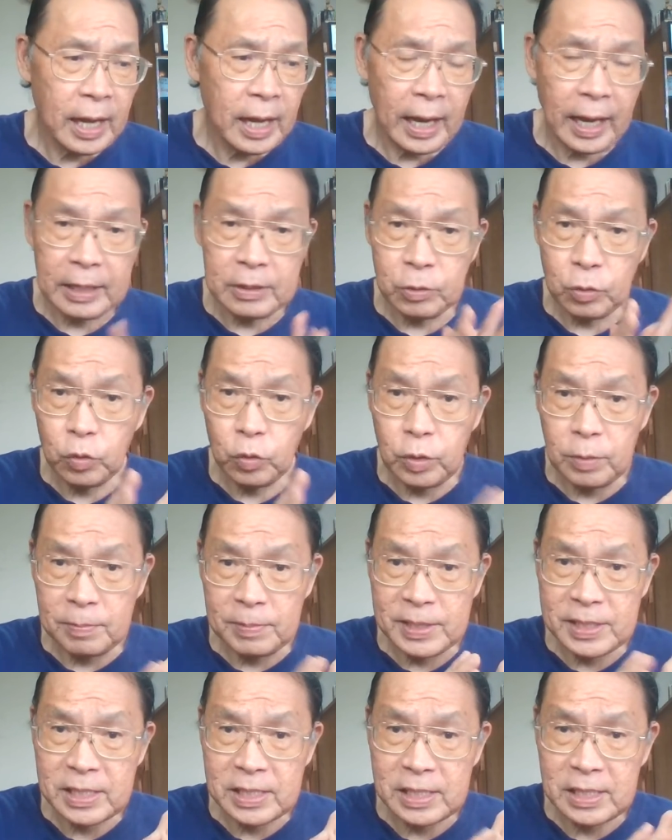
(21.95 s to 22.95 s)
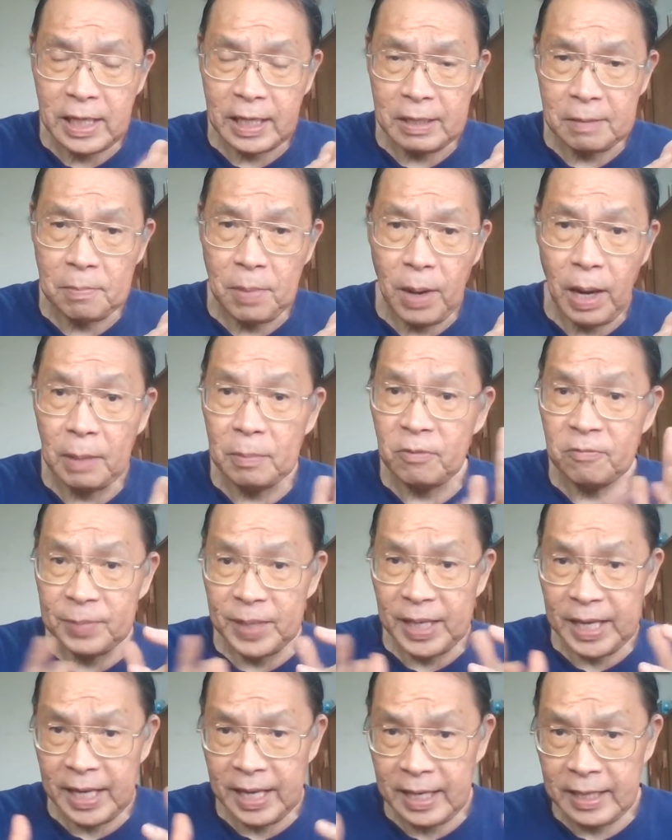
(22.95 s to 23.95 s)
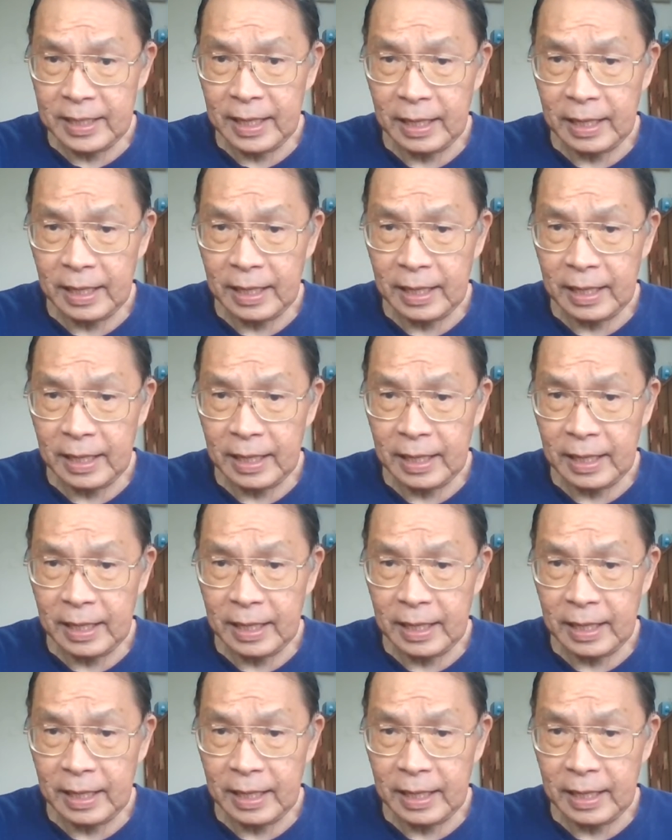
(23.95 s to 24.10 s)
I know the business like the palm of my hand.